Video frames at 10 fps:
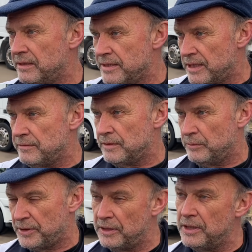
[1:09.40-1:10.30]
gravel
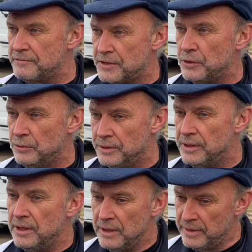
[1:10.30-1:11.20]
with a lot of stone,
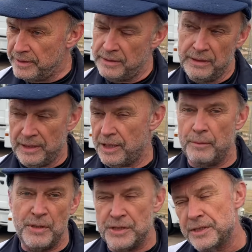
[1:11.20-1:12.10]
then it
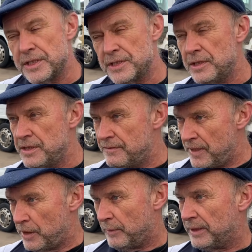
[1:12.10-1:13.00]
damages the studs very
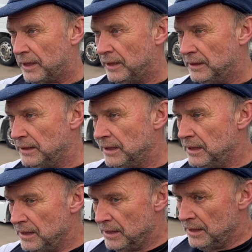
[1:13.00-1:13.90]
quickly.
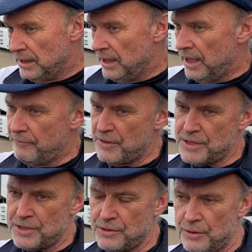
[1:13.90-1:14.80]
If it's a
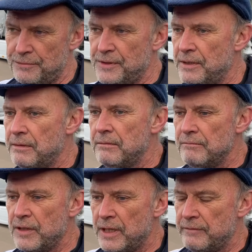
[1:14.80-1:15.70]
softer
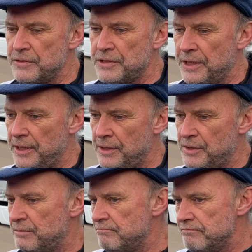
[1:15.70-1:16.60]
gravel
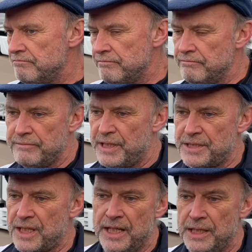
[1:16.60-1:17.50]
stage, bit
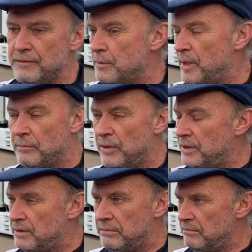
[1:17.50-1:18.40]
sand, even a bit of
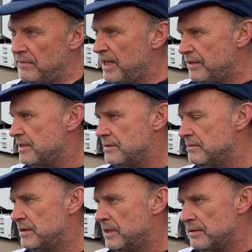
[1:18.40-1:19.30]
mud, it
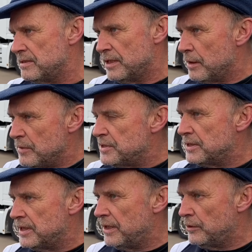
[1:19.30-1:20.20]
doesn't damage the
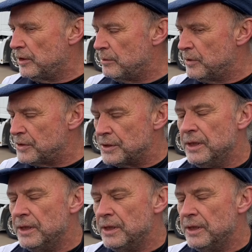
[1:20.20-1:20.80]
tyre all that much.